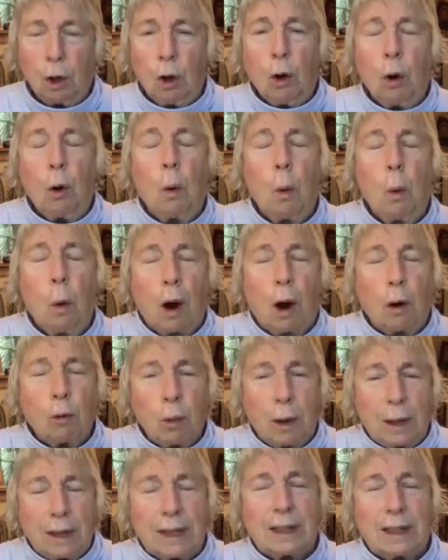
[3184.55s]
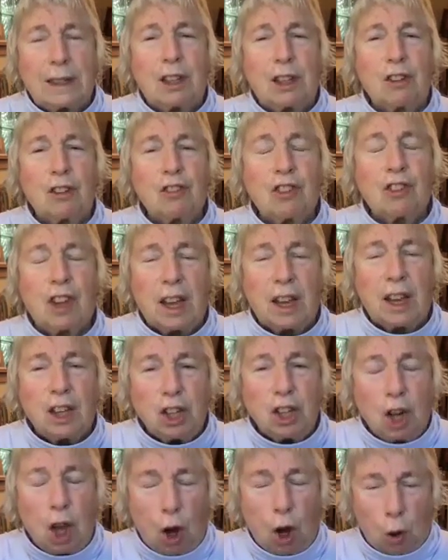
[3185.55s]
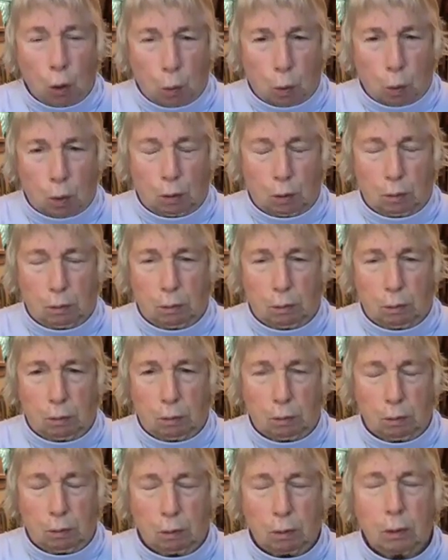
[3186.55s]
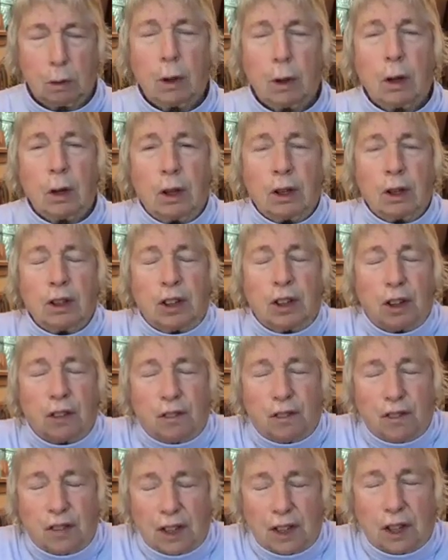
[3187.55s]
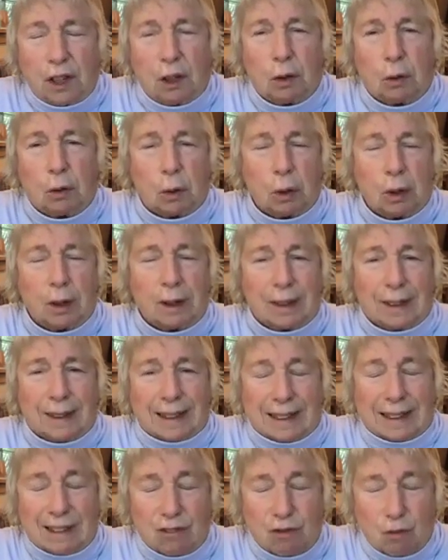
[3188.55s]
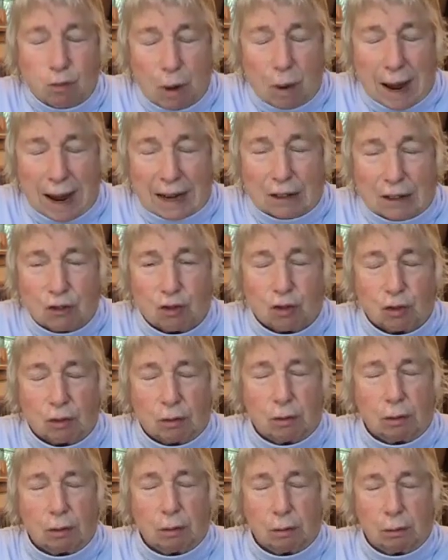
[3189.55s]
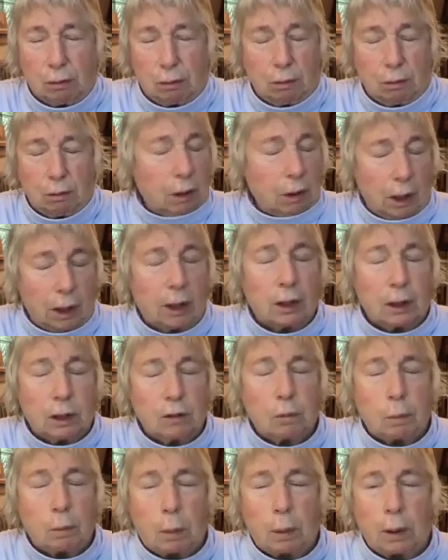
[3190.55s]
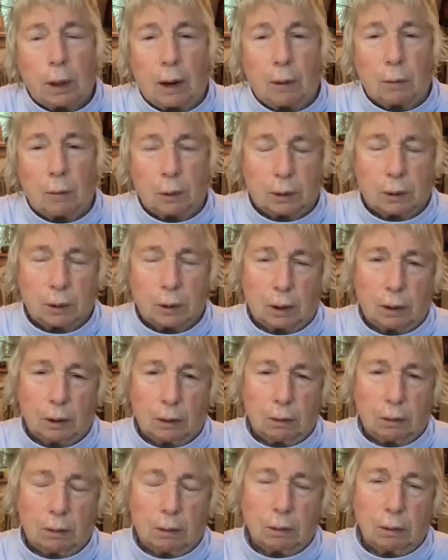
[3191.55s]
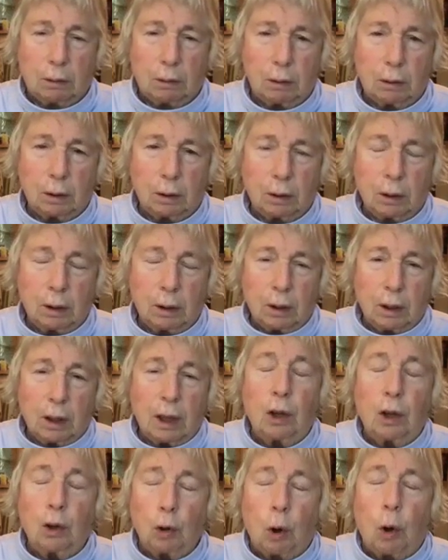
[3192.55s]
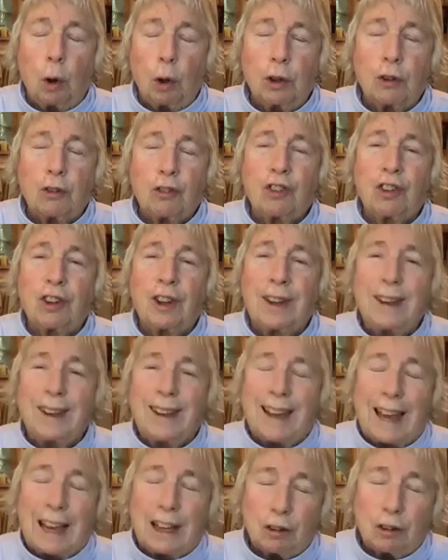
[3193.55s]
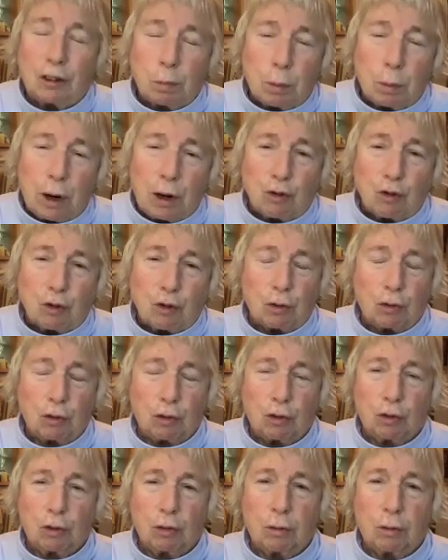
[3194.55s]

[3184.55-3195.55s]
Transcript: who are ready to say no to fear, contraction, negative polarity in all its expressions.